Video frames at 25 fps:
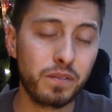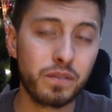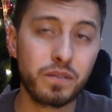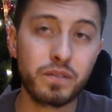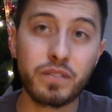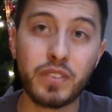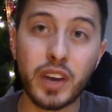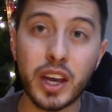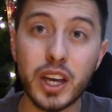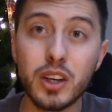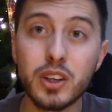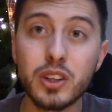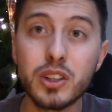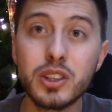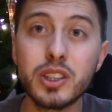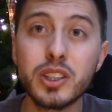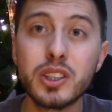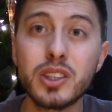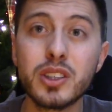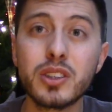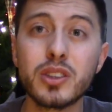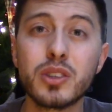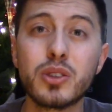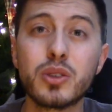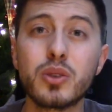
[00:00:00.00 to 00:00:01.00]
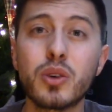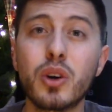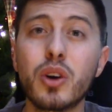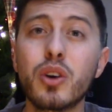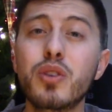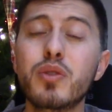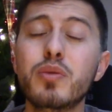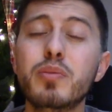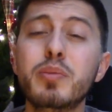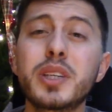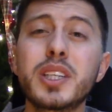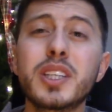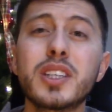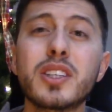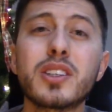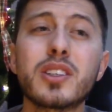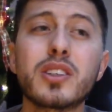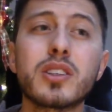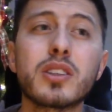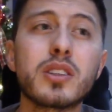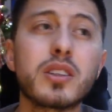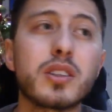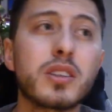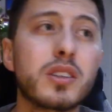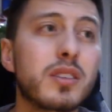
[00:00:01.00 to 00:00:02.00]
failure drove me,
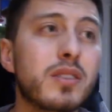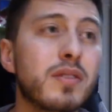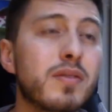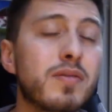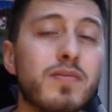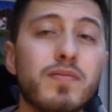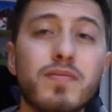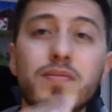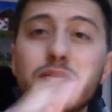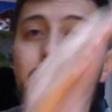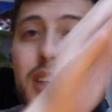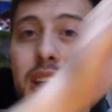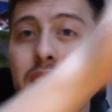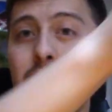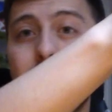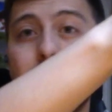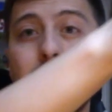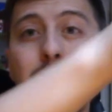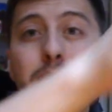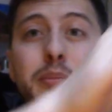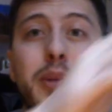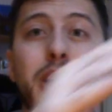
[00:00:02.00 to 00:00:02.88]
it